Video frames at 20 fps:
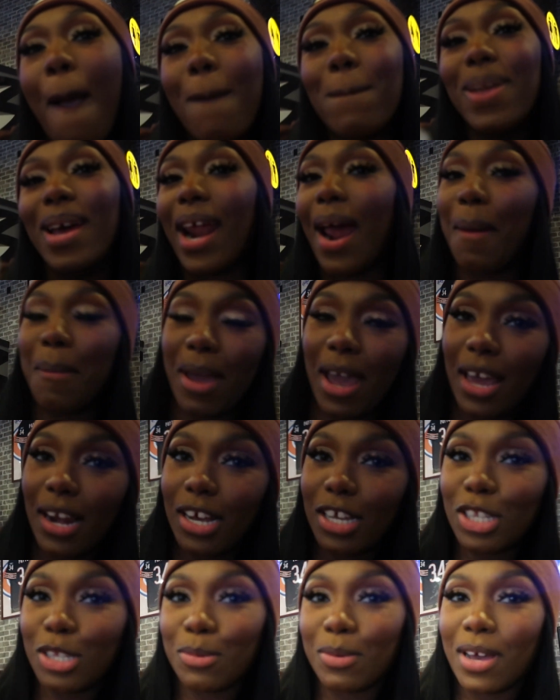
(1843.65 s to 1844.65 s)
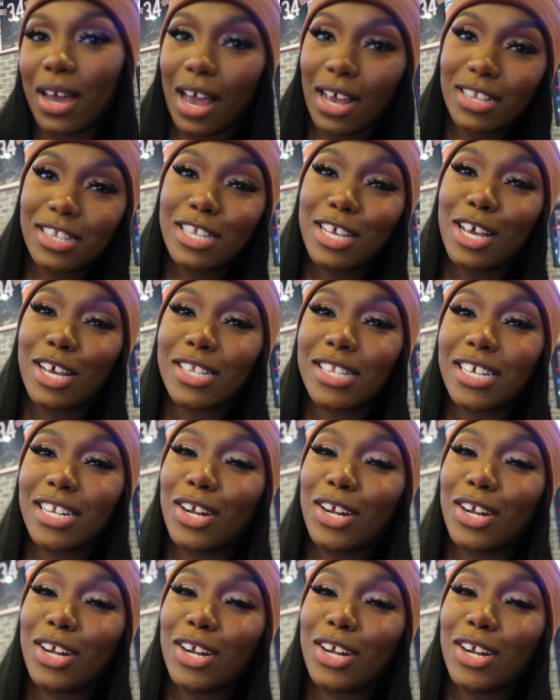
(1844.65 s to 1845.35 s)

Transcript: But I made her some cocktails